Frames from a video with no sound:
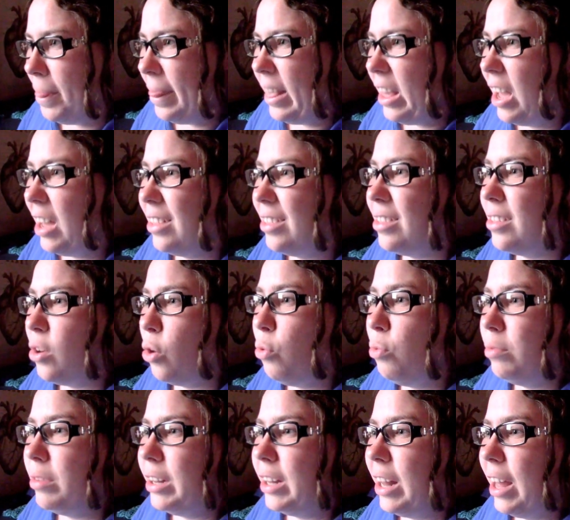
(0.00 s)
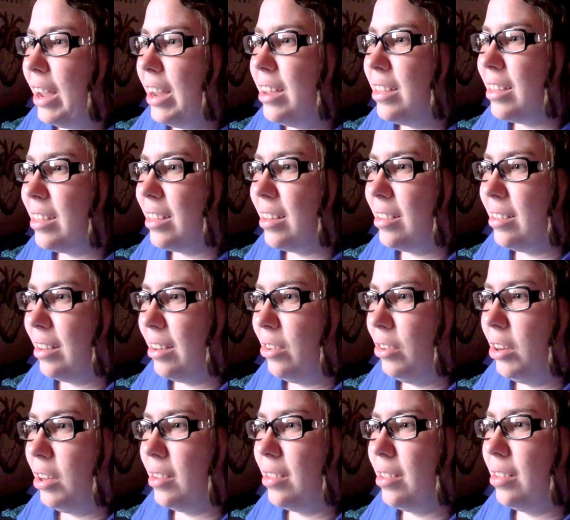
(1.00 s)
I don't like that this
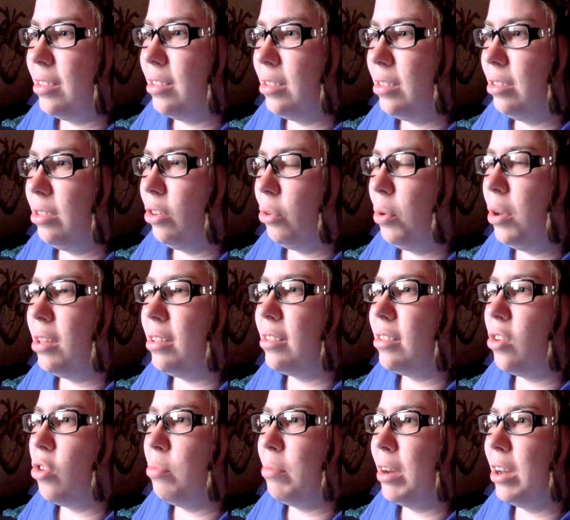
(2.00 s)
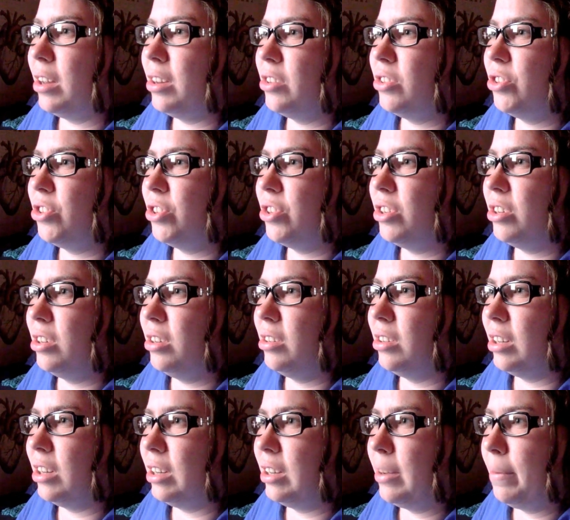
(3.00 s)
illness is doing so much.
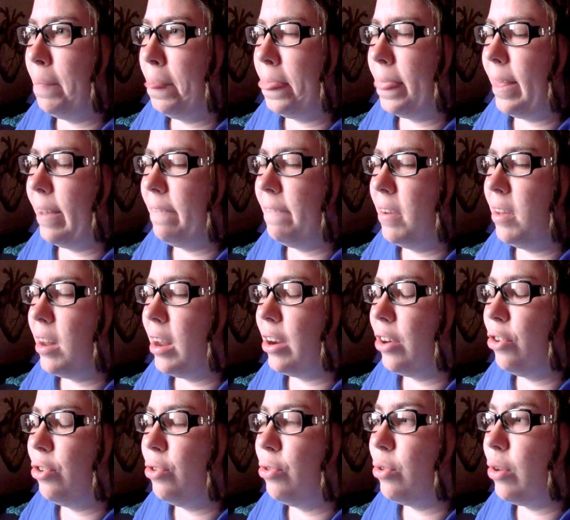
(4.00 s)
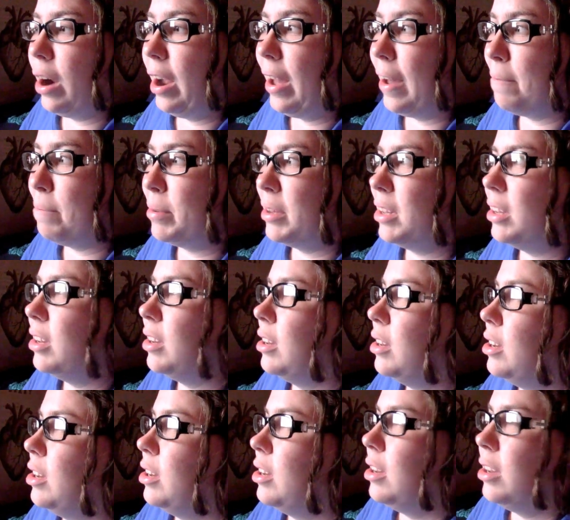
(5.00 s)
Like, I feel like crap.
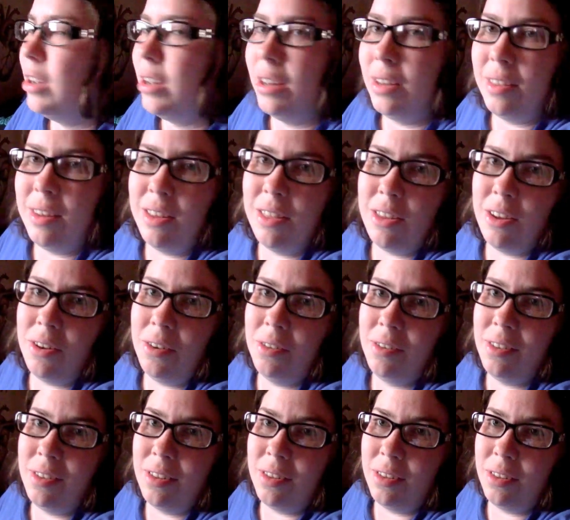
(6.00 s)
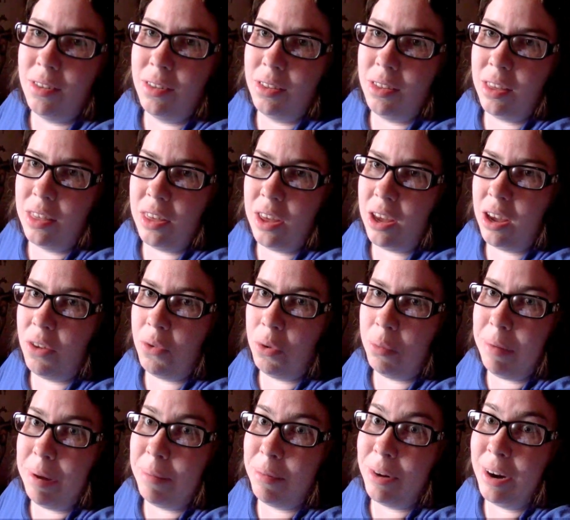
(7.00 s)
Then there's the thing of
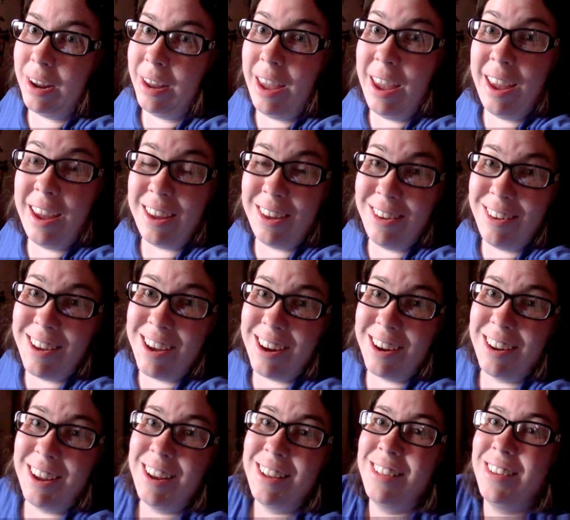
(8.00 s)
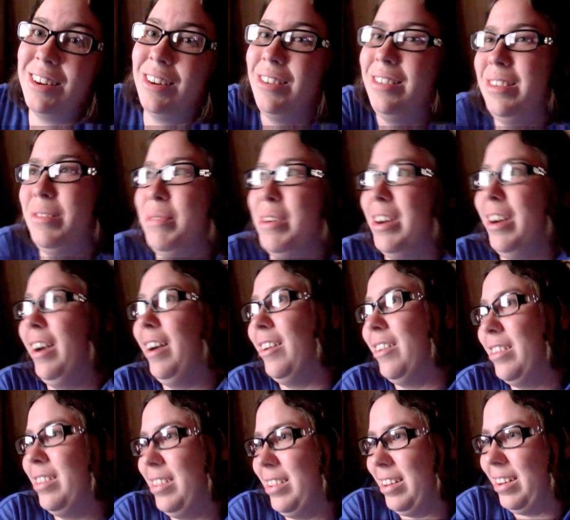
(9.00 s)
remembering, hey, you got an intern
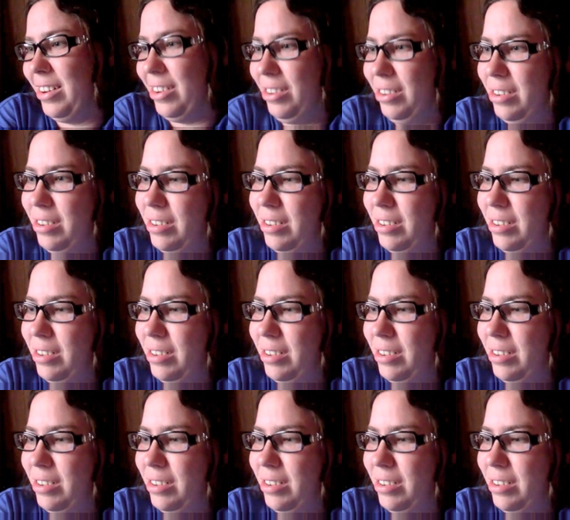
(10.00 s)
tomorrow, so